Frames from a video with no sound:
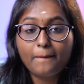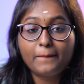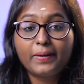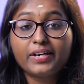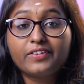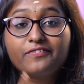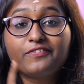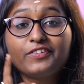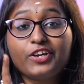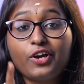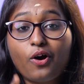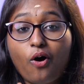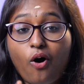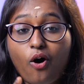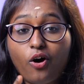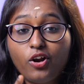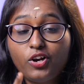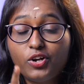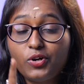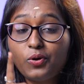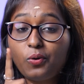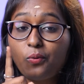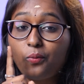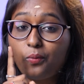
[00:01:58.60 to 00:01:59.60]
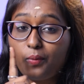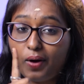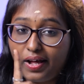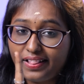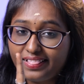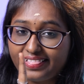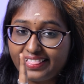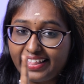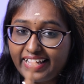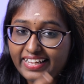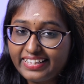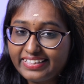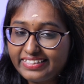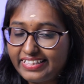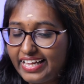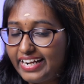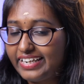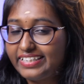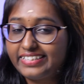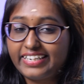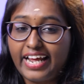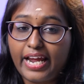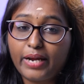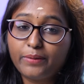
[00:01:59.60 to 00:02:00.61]
But we all know one thing,
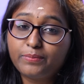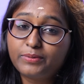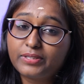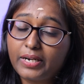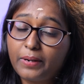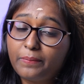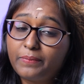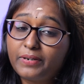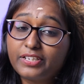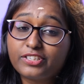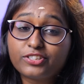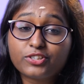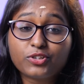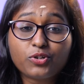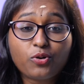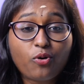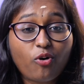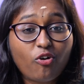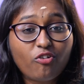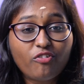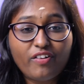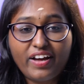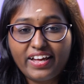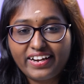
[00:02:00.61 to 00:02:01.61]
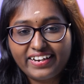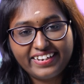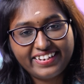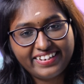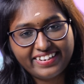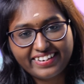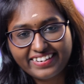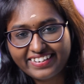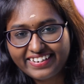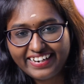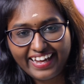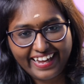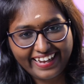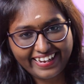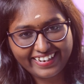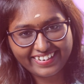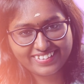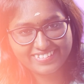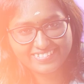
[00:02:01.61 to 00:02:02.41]
that TypeScript is nowhere near dying.